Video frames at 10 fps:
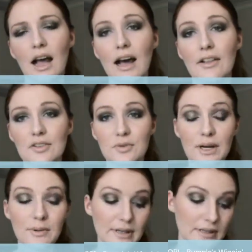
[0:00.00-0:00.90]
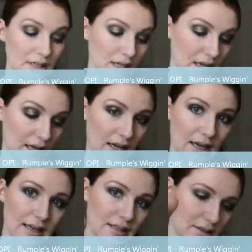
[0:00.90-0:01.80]
the Shrek one,
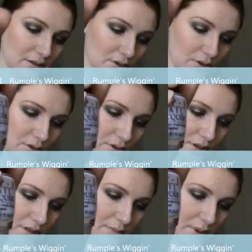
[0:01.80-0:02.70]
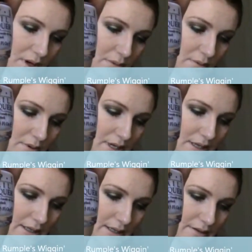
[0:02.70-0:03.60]
and it's a gorgeous purple
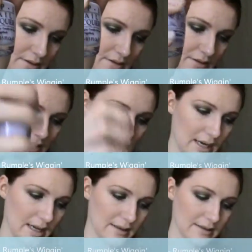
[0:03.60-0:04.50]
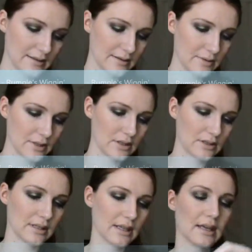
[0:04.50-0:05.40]
colour, and this is what it
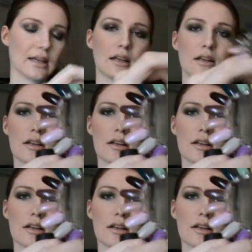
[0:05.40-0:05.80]
looks like